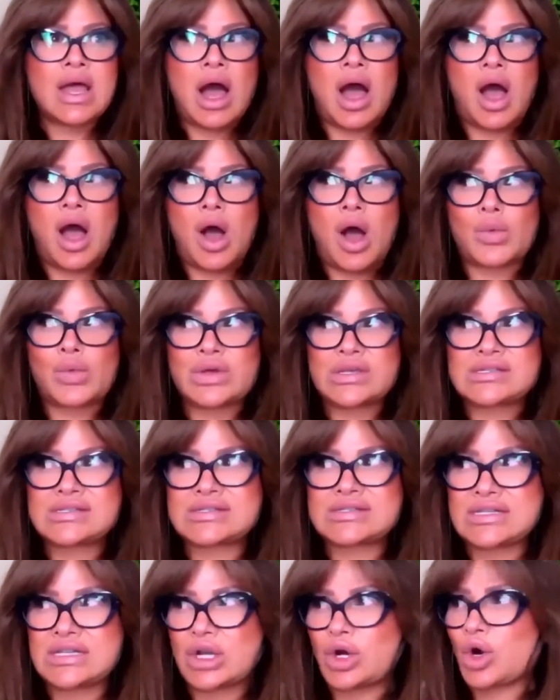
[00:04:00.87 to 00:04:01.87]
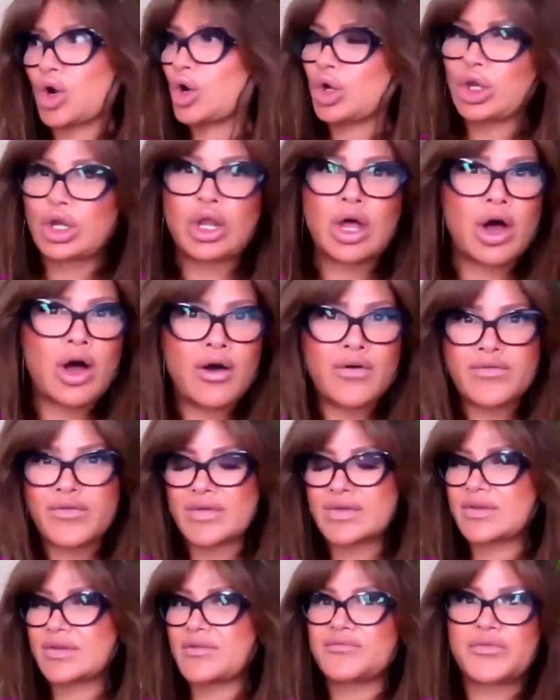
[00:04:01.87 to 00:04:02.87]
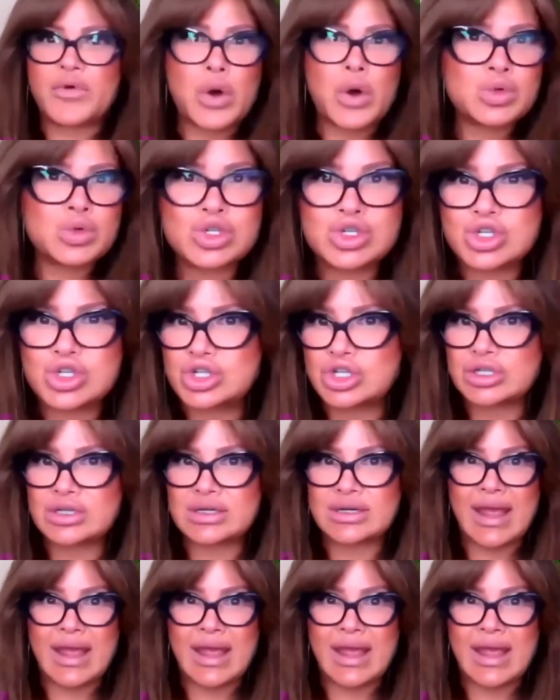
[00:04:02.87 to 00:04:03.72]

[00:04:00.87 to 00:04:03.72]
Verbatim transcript: uh, we see her love, devotion,